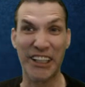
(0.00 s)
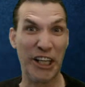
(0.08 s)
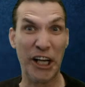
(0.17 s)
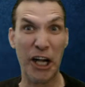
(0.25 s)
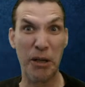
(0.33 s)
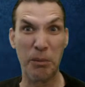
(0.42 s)

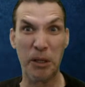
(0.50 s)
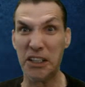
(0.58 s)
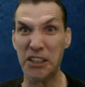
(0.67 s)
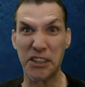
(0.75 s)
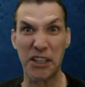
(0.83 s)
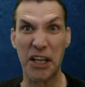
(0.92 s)
Can
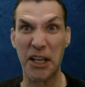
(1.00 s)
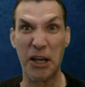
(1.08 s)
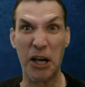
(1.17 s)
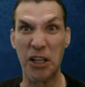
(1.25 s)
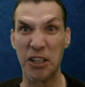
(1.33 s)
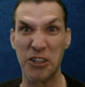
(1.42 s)
anybody say
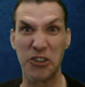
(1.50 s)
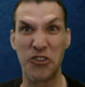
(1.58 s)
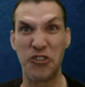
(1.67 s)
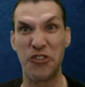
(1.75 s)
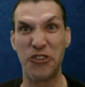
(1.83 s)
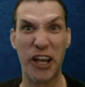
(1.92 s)
Holly
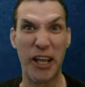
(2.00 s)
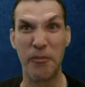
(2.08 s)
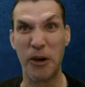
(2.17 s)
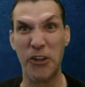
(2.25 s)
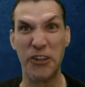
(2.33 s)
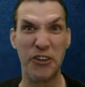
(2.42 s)

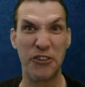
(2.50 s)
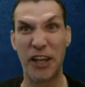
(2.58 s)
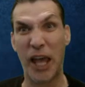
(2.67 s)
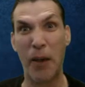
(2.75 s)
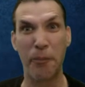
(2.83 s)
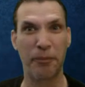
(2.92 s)
shame on this
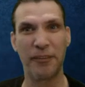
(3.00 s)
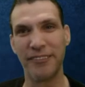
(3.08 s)
app?